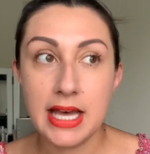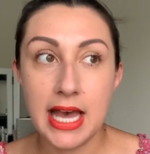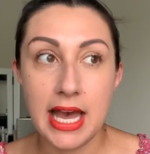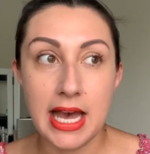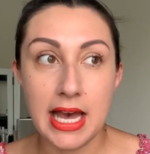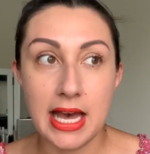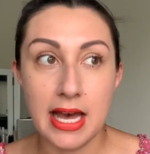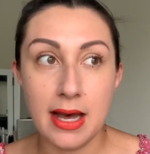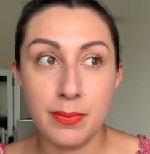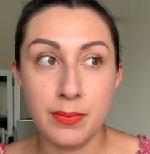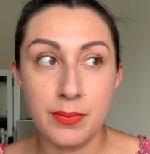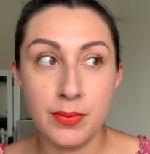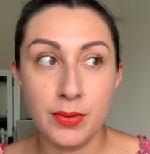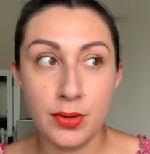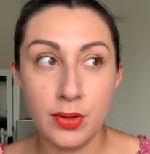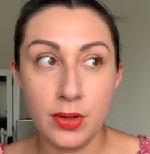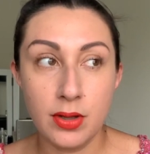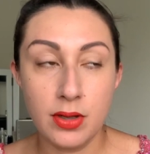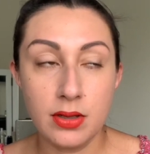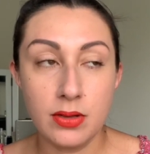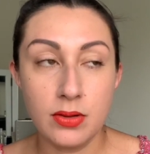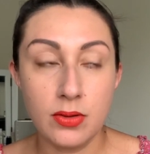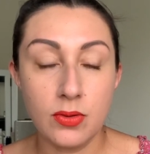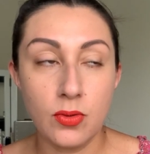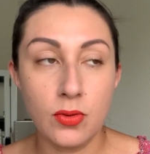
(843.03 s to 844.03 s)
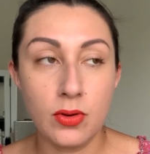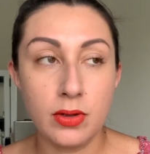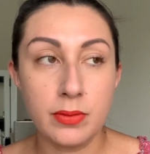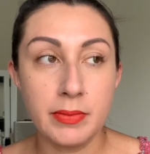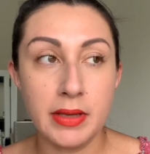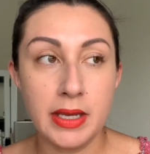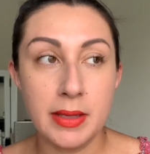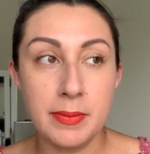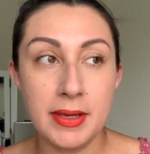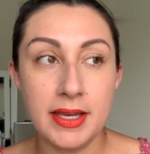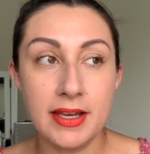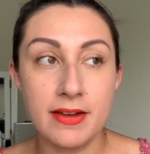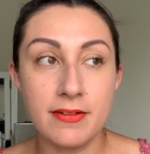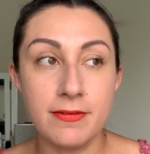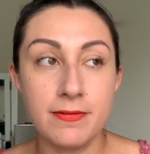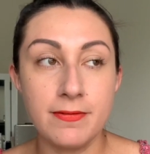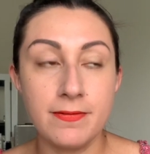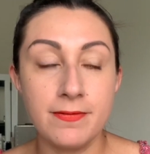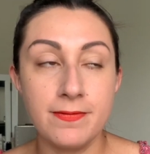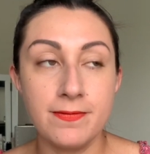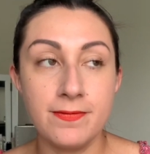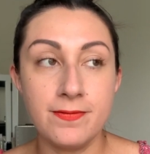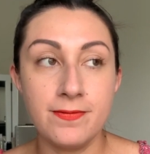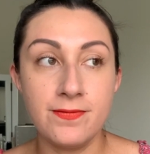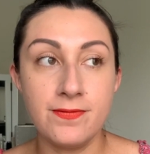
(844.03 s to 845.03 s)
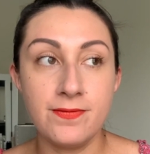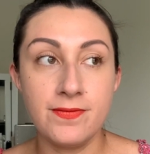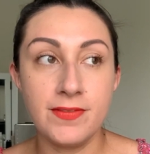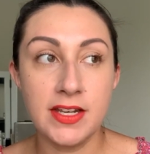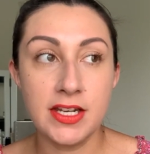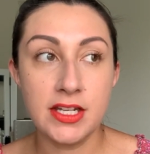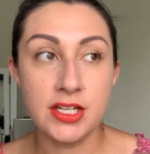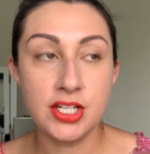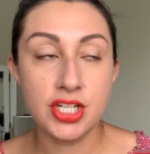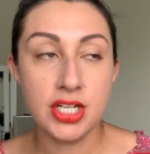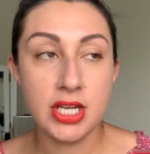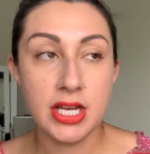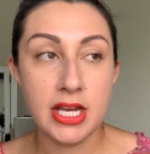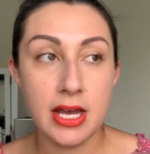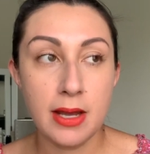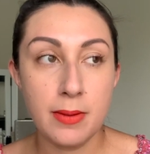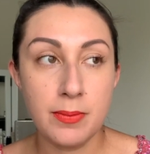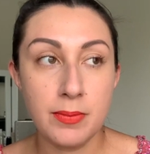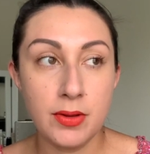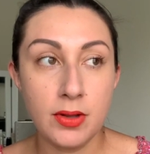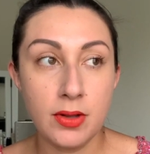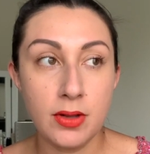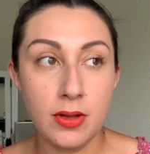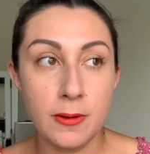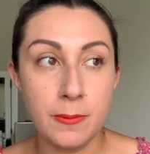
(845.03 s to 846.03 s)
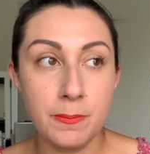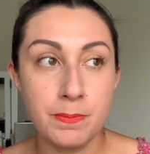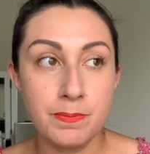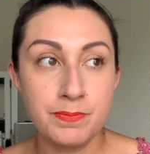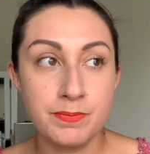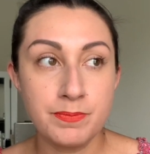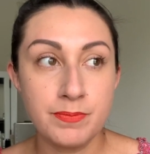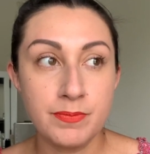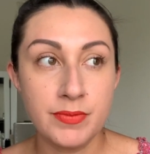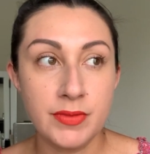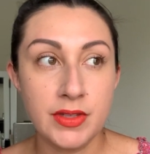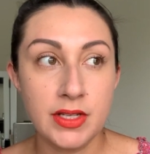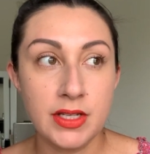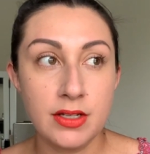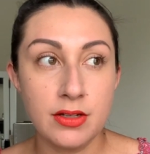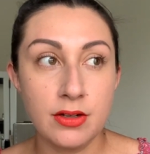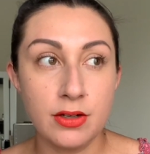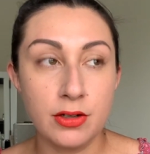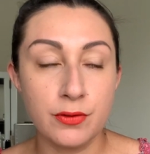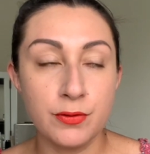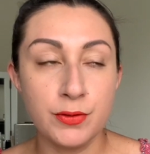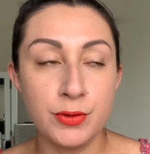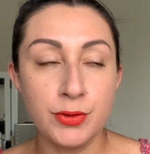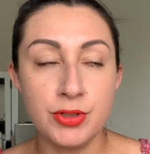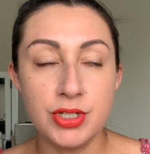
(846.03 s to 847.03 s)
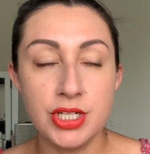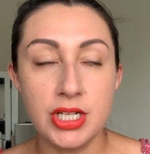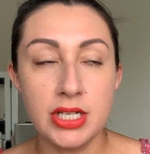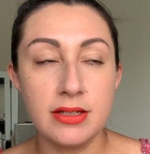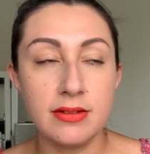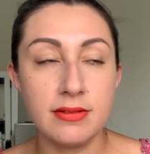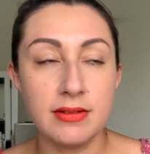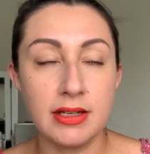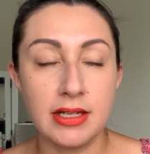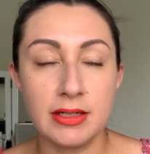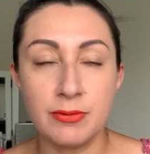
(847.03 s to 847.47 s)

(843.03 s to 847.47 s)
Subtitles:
apple, or maybe a Fiji apple, or Fuji.